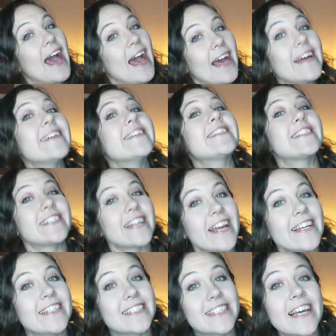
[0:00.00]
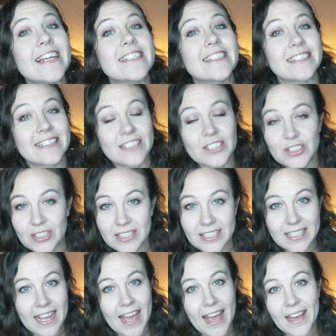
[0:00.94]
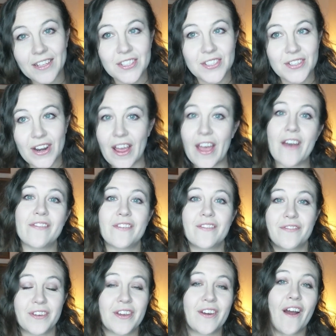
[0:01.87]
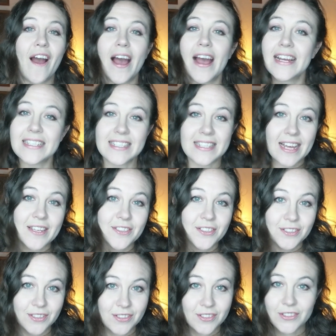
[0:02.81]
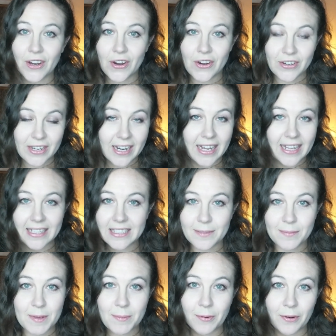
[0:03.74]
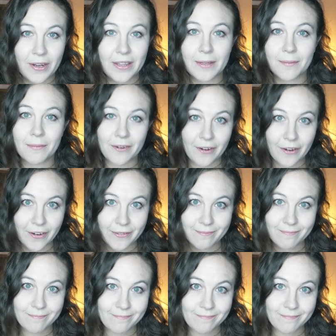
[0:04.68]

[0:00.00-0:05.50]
as Jake says, it's just extra effort for your eyes that you don't need to be putting them through.